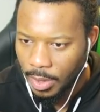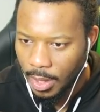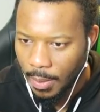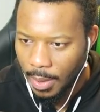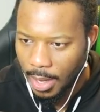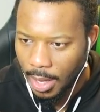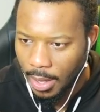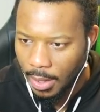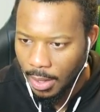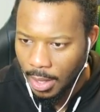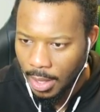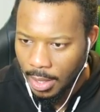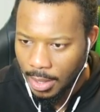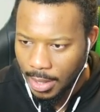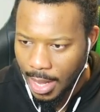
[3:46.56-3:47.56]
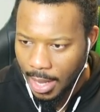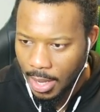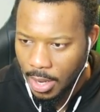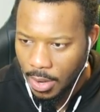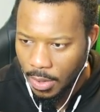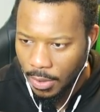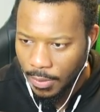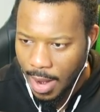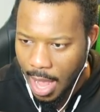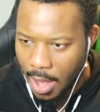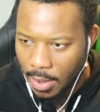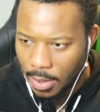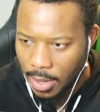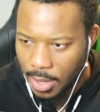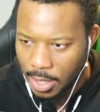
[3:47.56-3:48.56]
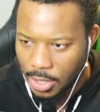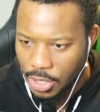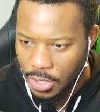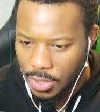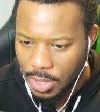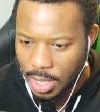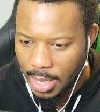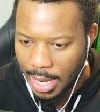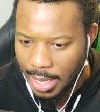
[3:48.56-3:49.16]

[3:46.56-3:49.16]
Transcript: There we go. Now you know the route. You can choose the